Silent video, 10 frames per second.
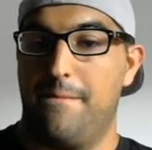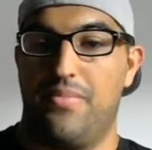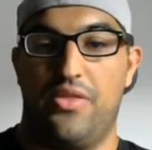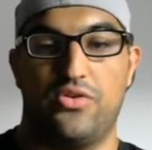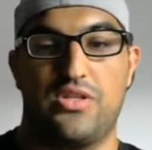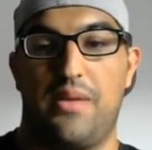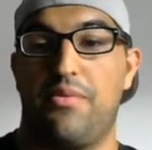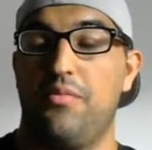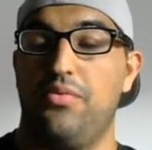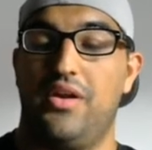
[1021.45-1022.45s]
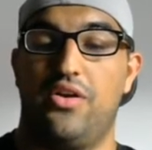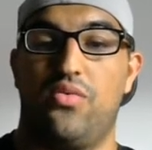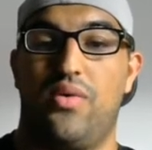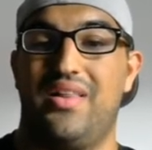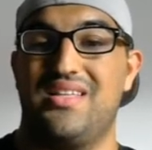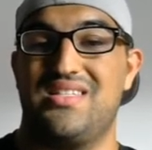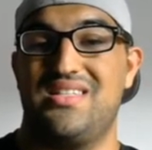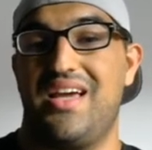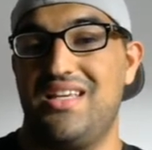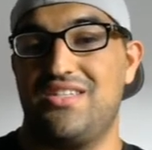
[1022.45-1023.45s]
That purple gear, while it's
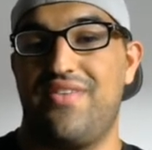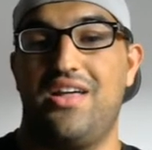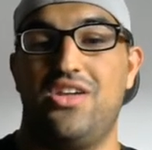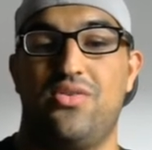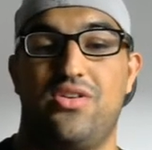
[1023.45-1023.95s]
nice value and you